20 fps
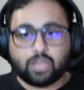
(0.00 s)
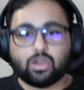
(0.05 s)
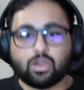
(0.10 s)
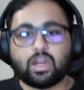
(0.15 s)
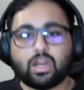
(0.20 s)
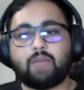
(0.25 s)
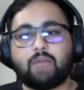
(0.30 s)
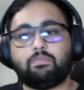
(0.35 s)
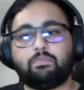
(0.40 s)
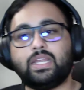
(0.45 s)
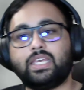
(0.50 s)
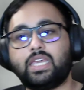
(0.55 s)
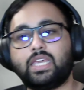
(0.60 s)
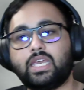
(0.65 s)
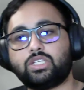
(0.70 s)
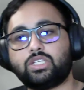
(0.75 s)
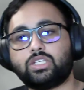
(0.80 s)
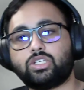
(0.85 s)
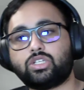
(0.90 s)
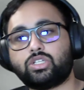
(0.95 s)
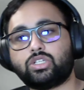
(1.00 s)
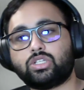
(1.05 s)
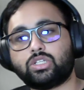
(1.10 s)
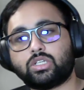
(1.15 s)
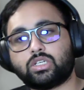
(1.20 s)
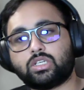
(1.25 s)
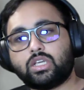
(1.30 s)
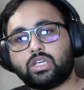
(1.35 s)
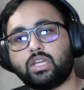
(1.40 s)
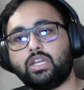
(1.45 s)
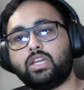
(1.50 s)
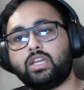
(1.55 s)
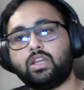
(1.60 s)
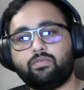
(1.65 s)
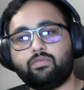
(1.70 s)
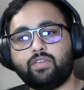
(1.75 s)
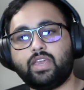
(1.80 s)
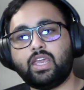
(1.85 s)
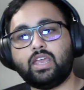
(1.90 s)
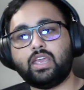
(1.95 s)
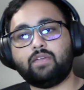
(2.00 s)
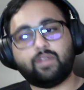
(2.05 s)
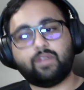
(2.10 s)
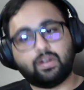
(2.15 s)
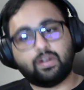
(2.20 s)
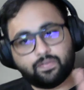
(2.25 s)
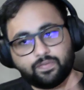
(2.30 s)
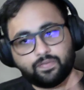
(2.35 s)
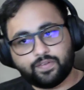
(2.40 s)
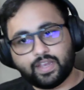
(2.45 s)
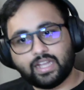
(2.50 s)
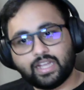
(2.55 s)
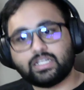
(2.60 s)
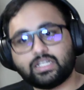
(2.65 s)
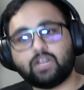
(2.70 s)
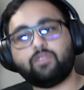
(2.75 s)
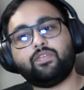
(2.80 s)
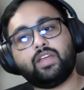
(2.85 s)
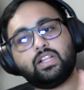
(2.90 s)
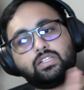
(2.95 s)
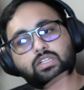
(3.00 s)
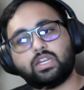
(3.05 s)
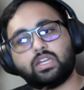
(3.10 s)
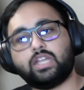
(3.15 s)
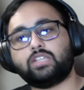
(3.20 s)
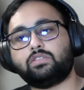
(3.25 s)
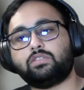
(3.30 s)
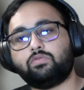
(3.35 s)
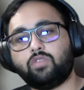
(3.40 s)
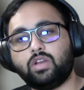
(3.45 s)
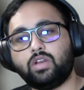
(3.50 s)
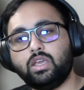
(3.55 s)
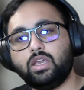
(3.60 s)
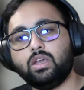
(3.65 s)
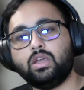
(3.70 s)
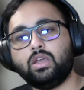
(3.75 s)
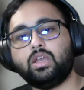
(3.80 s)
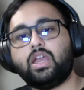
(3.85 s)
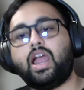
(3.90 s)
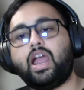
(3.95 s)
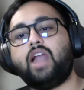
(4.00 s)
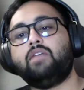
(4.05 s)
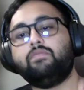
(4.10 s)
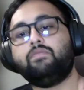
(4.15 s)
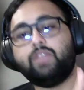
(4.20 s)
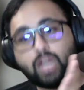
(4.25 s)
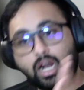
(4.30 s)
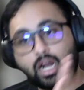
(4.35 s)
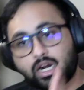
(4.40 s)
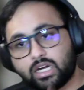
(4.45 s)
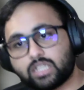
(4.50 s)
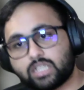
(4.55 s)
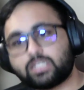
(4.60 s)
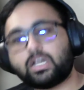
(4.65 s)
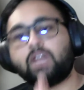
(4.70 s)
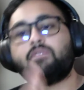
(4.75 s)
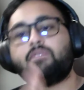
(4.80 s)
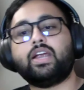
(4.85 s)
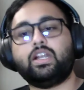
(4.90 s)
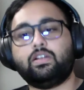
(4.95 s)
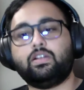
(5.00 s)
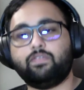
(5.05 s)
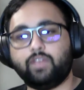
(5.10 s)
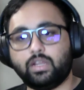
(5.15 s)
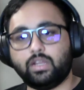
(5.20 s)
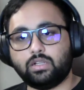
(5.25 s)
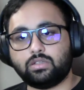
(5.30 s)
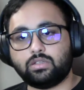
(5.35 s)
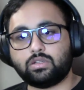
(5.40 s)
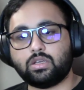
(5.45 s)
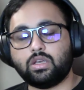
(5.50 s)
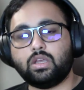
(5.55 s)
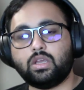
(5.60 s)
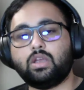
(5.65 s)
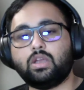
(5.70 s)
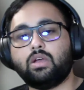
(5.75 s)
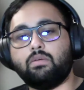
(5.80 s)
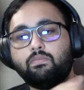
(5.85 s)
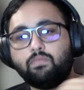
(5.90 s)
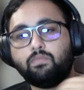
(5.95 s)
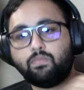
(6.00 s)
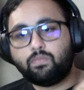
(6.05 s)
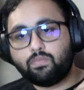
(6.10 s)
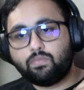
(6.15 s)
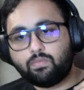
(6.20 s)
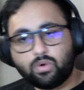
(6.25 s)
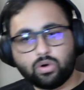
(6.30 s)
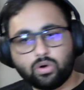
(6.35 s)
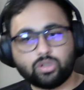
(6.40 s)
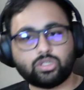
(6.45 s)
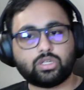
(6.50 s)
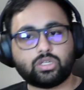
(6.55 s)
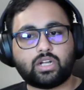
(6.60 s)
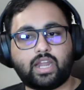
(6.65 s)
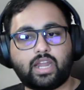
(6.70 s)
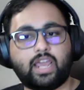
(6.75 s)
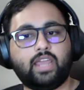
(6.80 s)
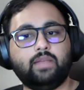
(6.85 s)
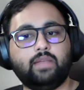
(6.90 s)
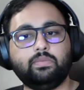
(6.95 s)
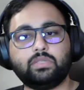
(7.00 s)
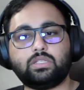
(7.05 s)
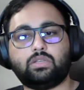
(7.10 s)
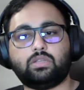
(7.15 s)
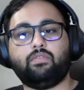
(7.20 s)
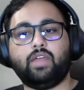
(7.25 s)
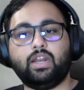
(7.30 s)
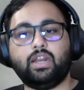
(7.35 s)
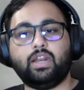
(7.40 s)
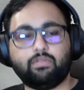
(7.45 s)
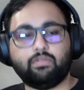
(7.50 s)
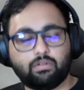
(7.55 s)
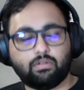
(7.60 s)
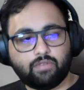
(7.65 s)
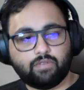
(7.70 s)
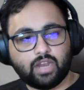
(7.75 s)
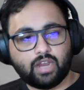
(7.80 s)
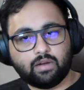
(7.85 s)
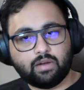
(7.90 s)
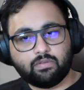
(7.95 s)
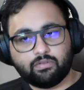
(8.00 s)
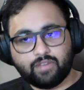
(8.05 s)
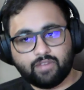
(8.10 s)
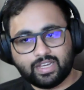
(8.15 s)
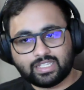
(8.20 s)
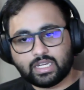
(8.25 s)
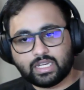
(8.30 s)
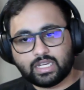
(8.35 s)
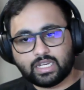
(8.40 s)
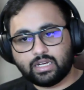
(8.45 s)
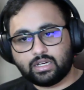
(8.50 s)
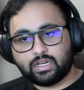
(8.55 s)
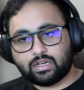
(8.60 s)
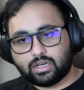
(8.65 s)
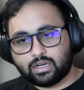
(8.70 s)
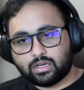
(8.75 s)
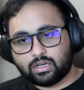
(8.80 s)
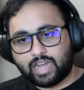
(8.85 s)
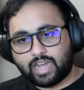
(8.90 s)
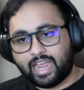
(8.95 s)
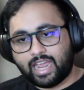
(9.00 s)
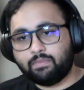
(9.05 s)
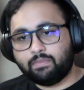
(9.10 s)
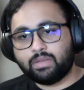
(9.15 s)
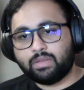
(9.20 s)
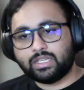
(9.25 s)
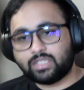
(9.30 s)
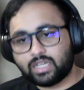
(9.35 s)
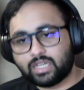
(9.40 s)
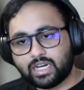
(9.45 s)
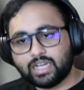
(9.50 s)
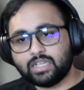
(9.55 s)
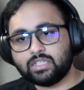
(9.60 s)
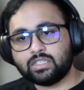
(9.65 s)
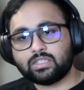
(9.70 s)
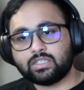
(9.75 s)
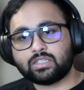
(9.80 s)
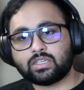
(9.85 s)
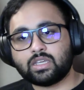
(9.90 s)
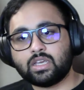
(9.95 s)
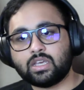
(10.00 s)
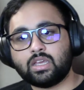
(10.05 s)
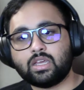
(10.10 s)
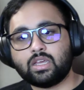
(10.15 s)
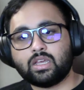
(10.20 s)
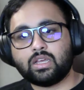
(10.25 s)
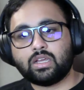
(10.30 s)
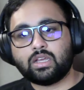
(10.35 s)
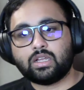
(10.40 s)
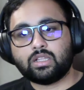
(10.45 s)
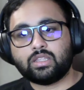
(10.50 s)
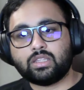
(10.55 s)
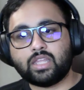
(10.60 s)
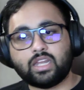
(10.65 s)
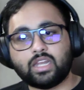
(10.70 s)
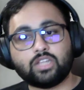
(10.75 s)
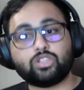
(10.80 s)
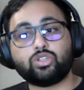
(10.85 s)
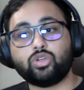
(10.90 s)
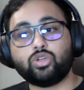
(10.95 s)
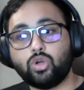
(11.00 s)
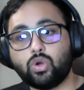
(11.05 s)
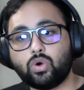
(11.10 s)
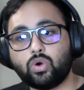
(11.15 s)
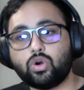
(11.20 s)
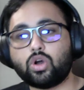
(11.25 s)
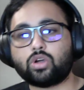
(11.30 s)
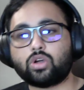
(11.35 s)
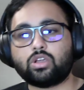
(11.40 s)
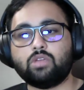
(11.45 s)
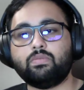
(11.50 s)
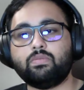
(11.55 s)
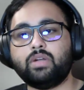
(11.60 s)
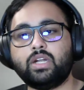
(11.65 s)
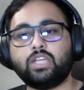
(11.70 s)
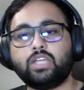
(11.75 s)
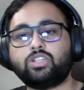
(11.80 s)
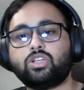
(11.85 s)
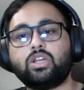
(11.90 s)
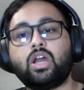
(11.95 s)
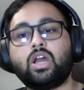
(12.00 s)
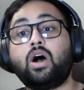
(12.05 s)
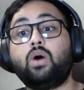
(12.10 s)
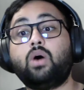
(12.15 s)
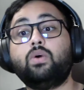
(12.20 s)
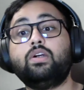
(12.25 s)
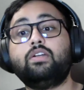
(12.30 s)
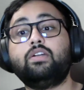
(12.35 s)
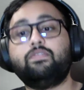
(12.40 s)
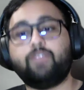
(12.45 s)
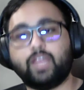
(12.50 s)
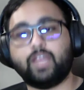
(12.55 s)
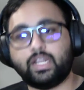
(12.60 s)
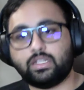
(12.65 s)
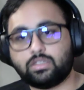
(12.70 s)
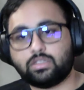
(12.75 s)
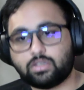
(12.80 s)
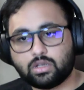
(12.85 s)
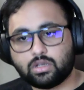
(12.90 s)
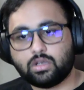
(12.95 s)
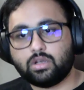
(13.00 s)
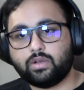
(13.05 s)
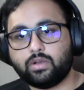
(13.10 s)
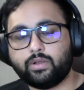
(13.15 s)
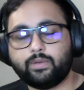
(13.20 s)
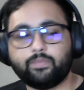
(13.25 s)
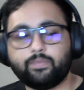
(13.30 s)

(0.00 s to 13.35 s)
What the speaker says: Make your application in a way, if it fails gracefully, and we understand why it fails. Most times when we are wasting time in incidents, there is no documentation how it fails.